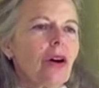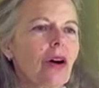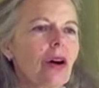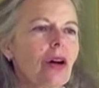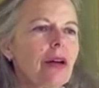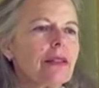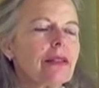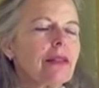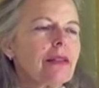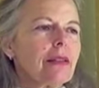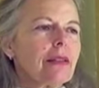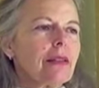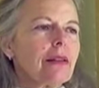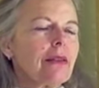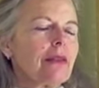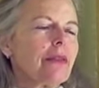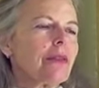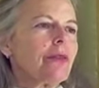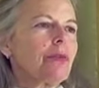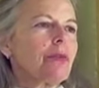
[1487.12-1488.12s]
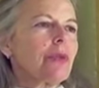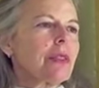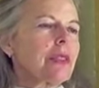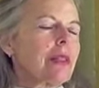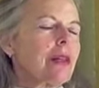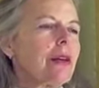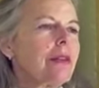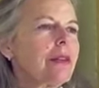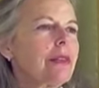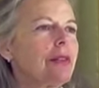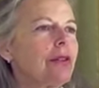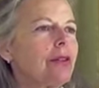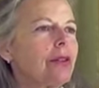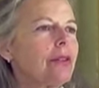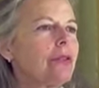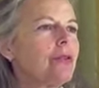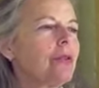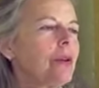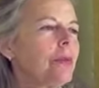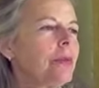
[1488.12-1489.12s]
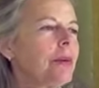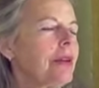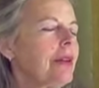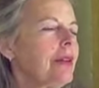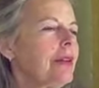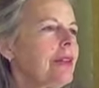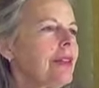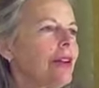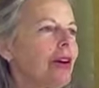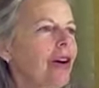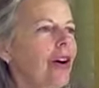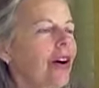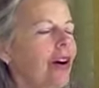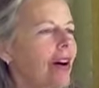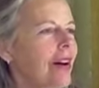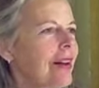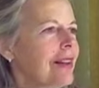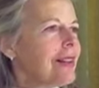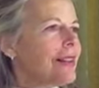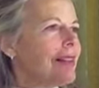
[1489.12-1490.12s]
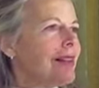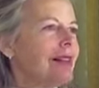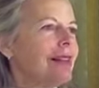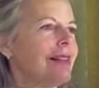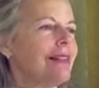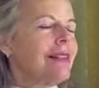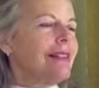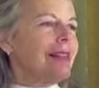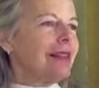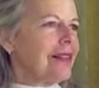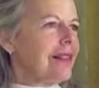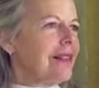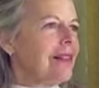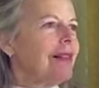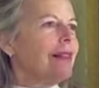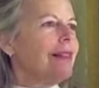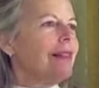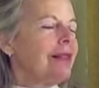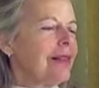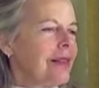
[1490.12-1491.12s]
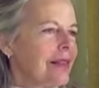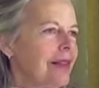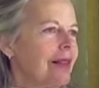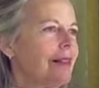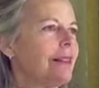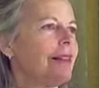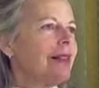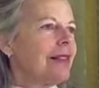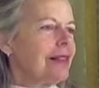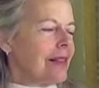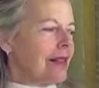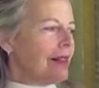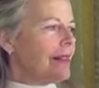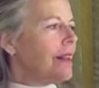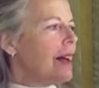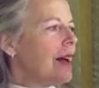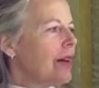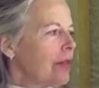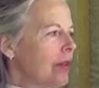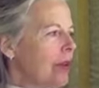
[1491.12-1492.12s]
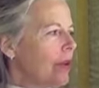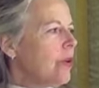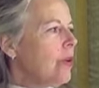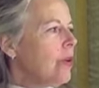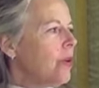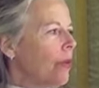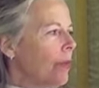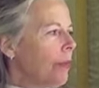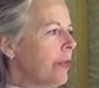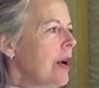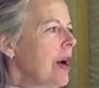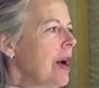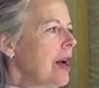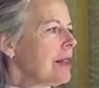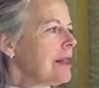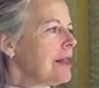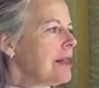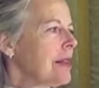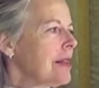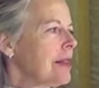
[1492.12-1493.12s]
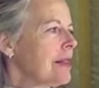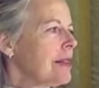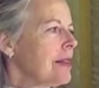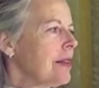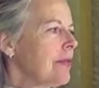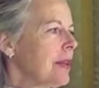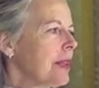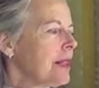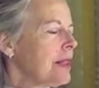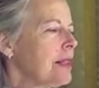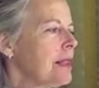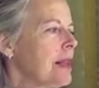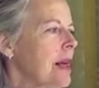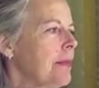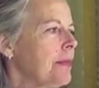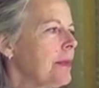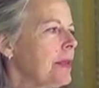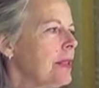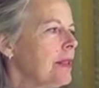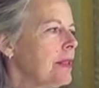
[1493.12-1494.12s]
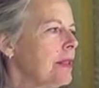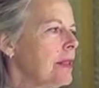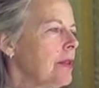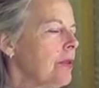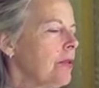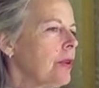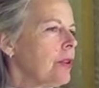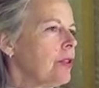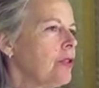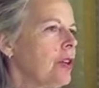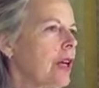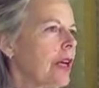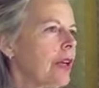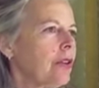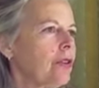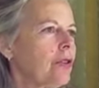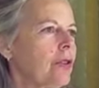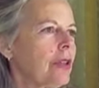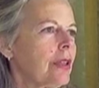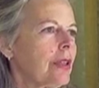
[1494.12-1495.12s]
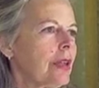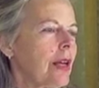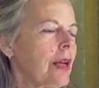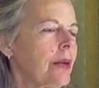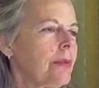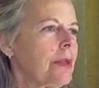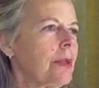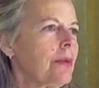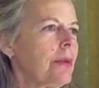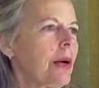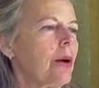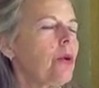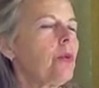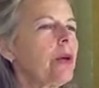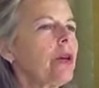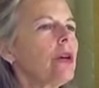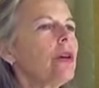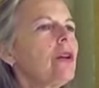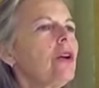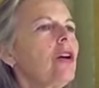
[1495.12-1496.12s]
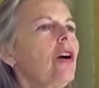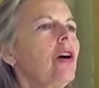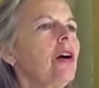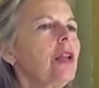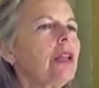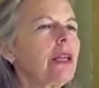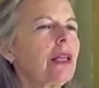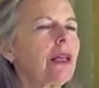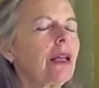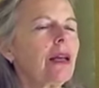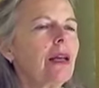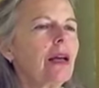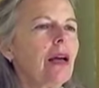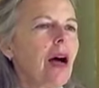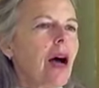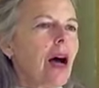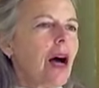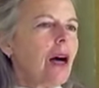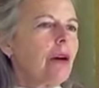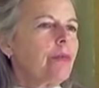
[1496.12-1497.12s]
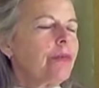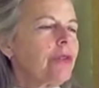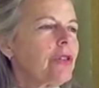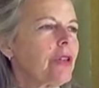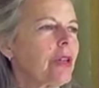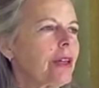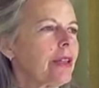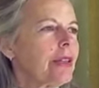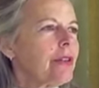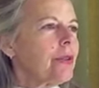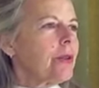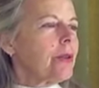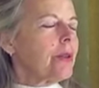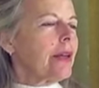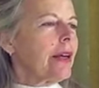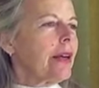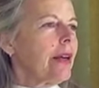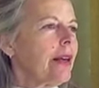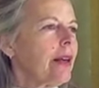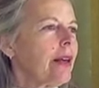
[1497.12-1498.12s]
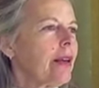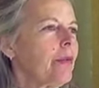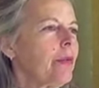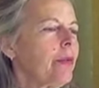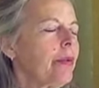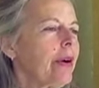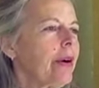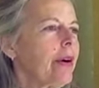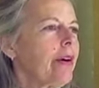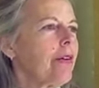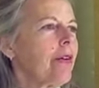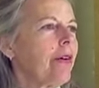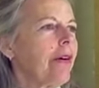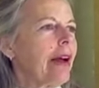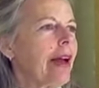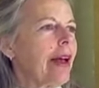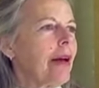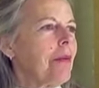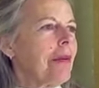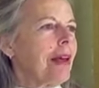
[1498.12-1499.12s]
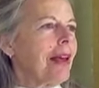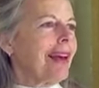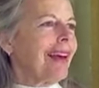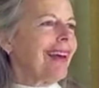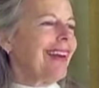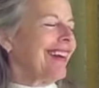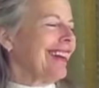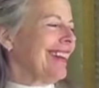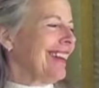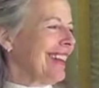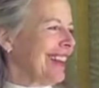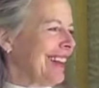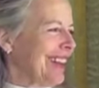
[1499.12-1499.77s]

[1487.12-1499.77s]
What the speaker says: cause or results are attributed to causes, and this is how the whole process of acceptance and rejection comes about. We could call it object-oriented programming.